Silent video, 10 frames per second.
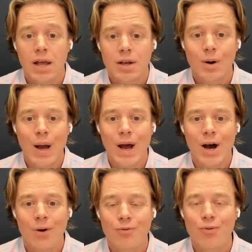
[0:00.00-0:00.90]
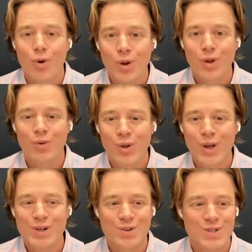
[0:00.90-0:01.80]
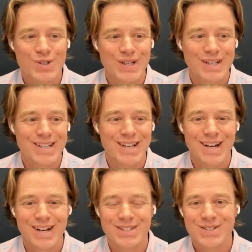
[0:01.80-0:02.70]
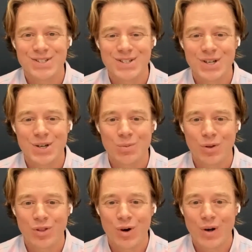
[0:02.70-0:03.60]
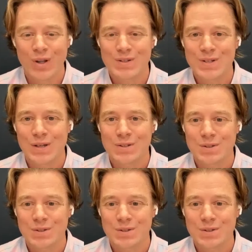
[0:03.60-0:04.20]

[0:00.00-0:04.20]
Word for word: You know, I'm really, really interested in uh, seeing what the audience says.